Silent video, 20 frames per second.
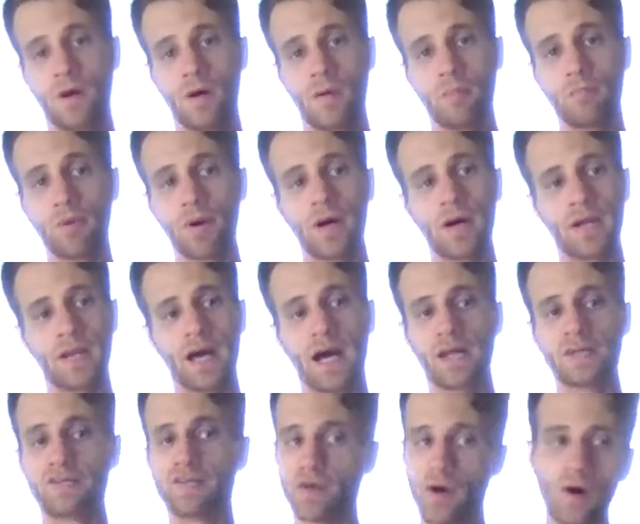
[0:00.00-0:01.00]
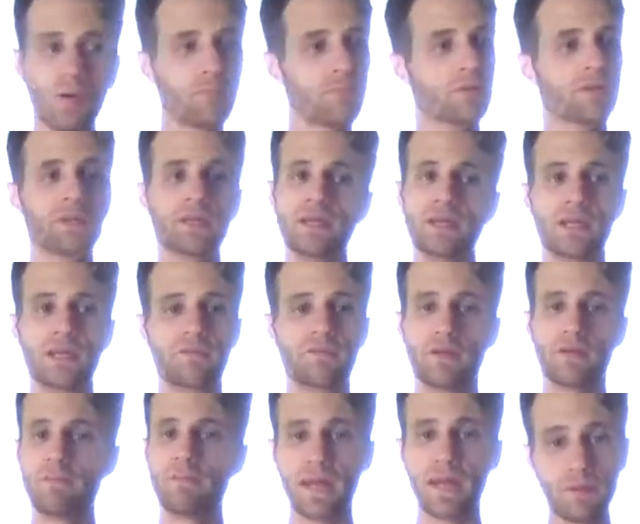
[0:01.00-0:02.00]
But I don't believe,
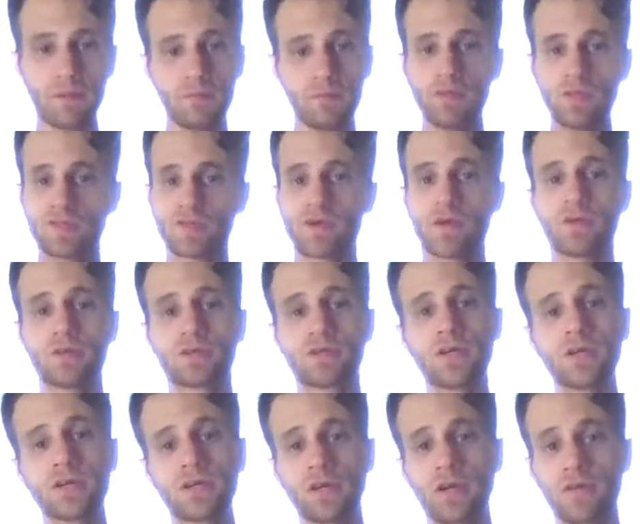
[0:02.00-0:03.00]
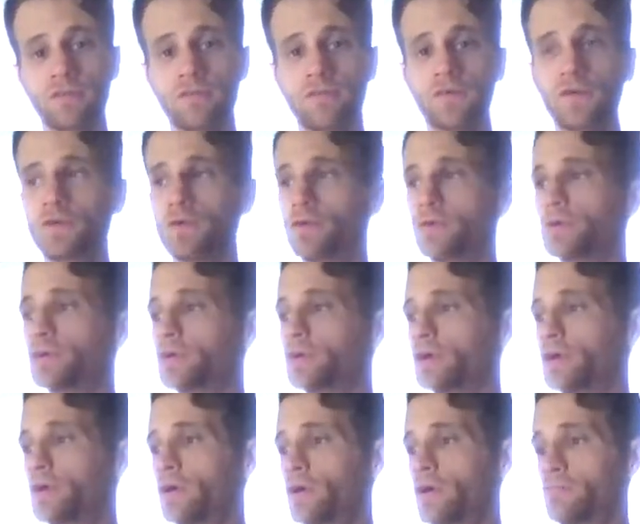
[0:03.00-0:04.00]
and maybe we started cooking our food
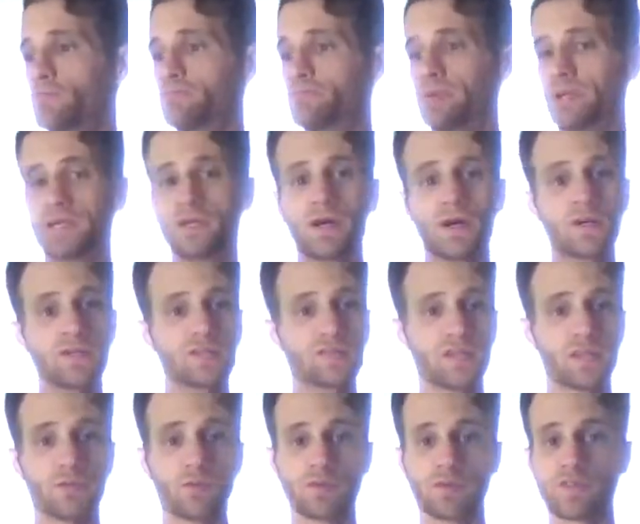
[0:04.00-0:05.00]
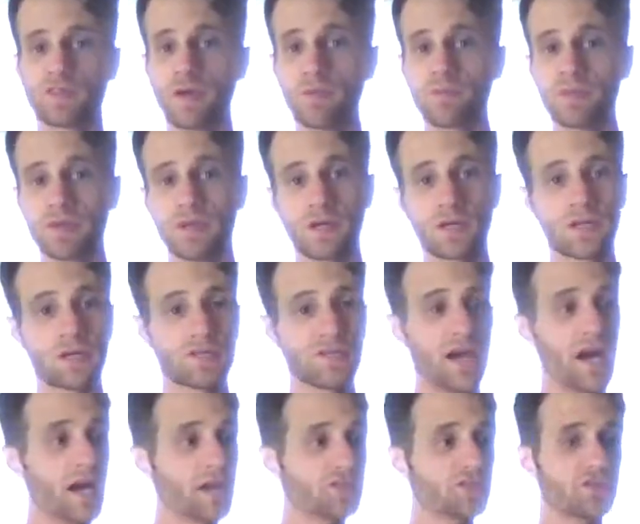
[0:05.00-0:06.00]
because there was something, a
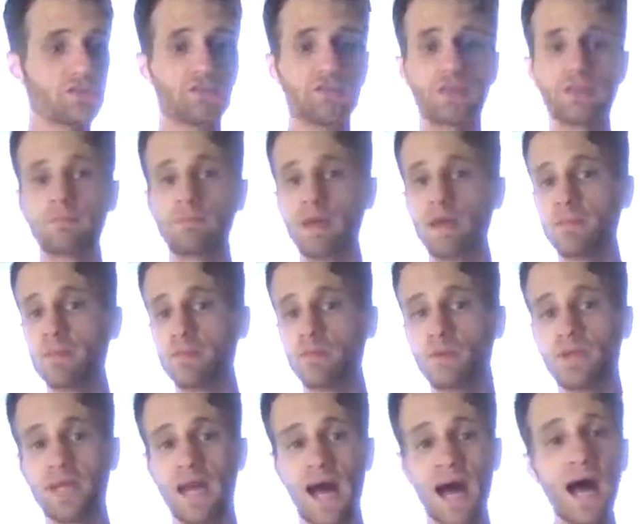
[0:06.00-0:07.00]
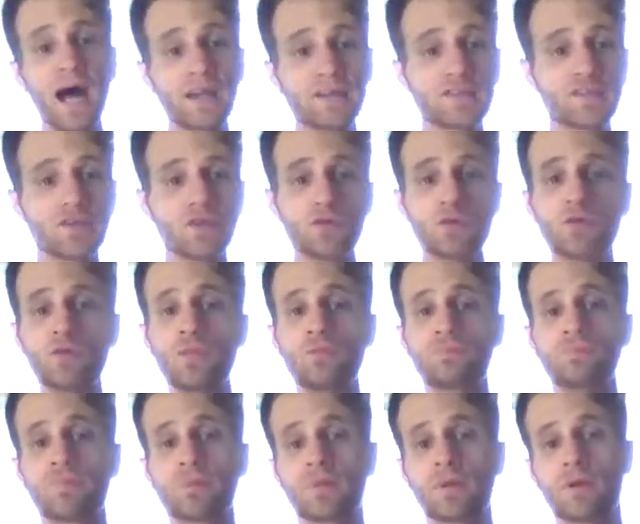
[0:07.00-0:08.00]
catastrophe. Maybe we had to.
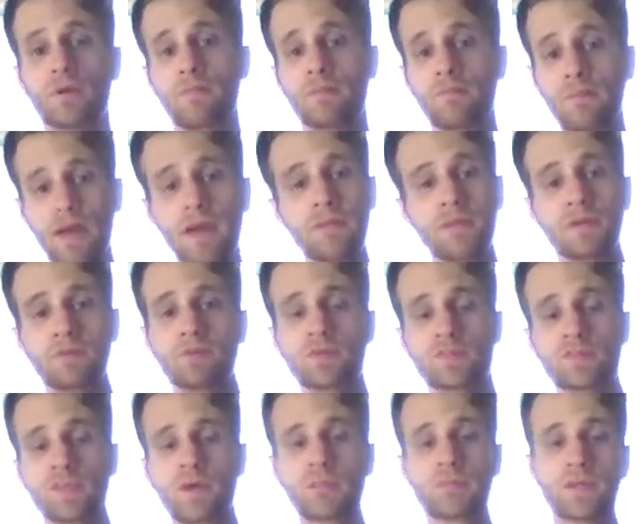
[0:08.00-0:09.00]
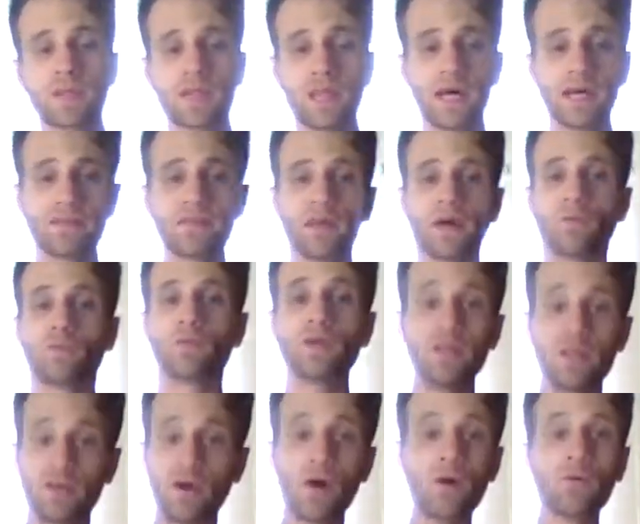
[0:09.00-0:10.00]
Maybe it was something like that. We
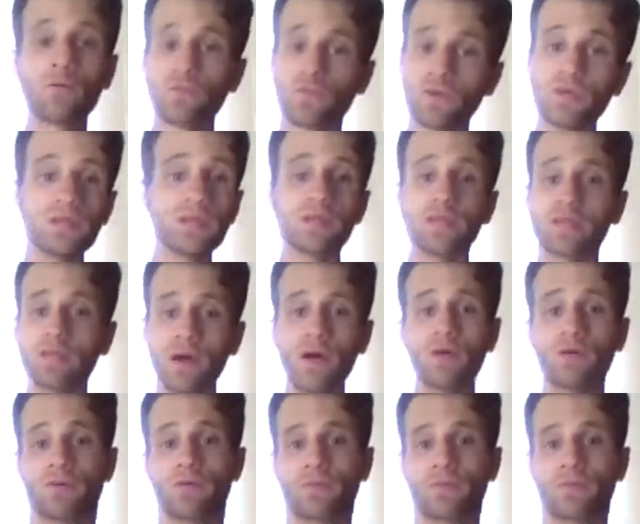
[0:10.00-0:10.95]
don't really know.